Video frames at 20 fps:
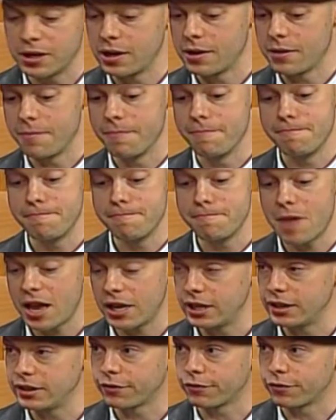I've been in
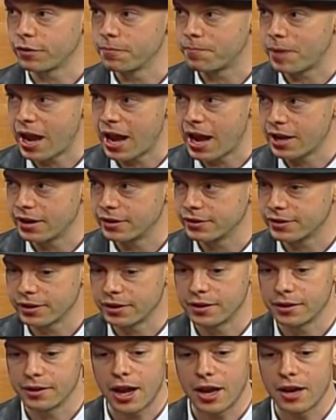many different
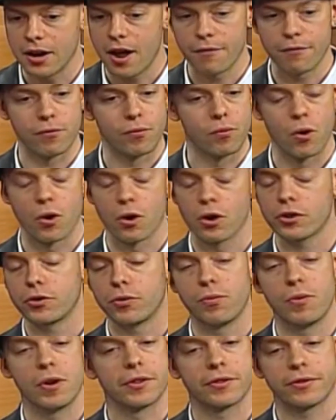bands, and I've
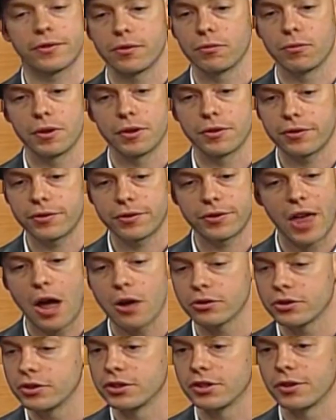worked with
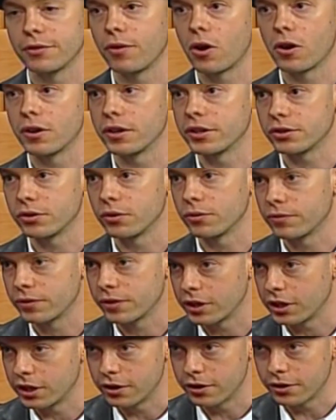thousands of artists
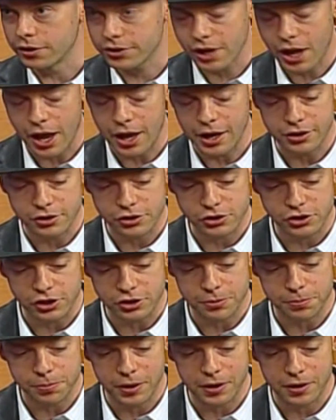over the years, and it's
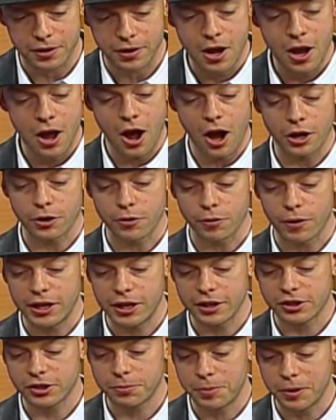just been a
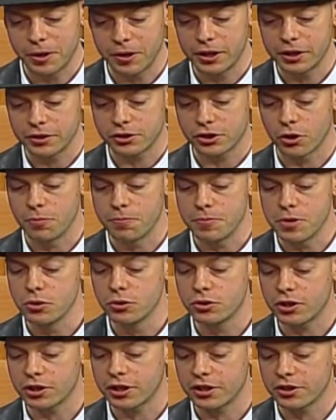great experience. So
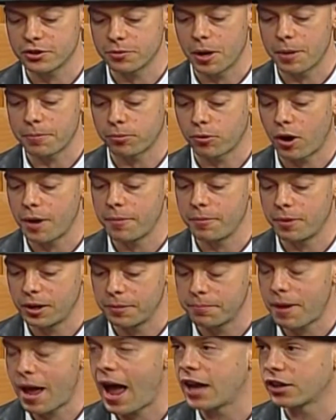music is my
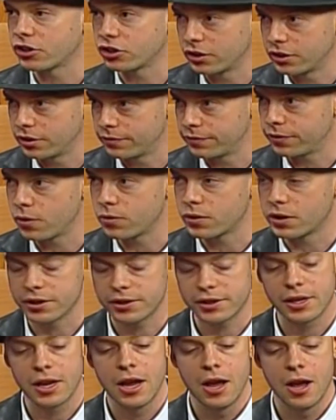primary passion and
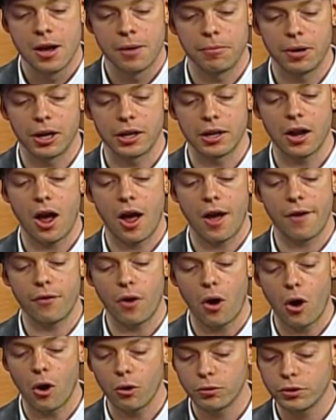focus, but
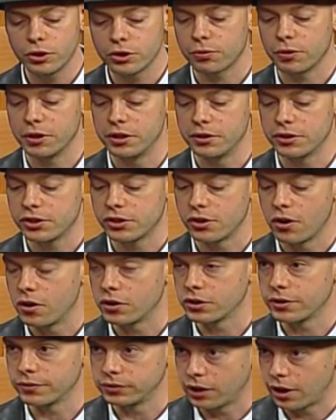I've always written
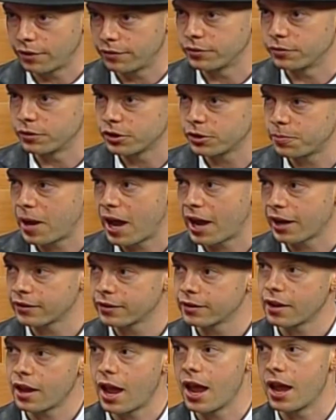songs of love and
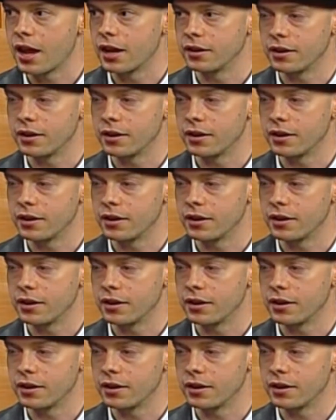respect.